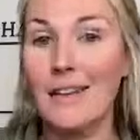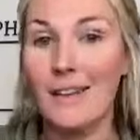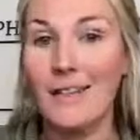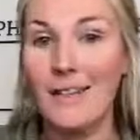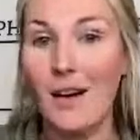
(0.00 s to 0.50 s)

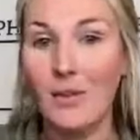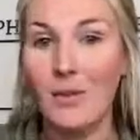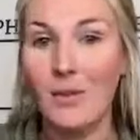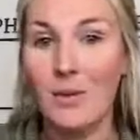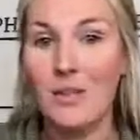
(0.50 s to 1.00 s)
itself,
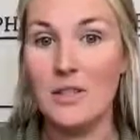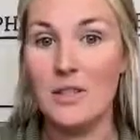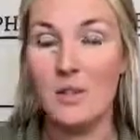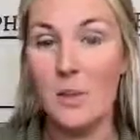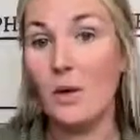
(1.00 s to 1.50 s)
which
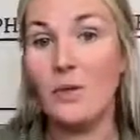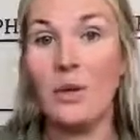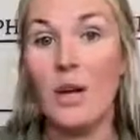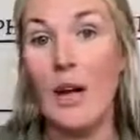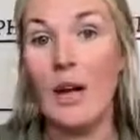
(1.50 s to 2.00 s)
is what it was
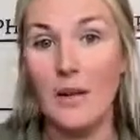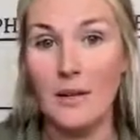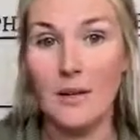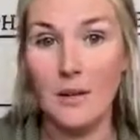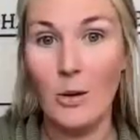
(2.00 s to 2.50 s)
created to
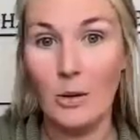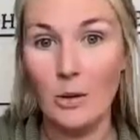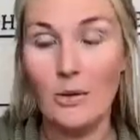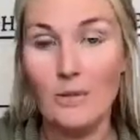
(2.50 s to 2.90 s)
do.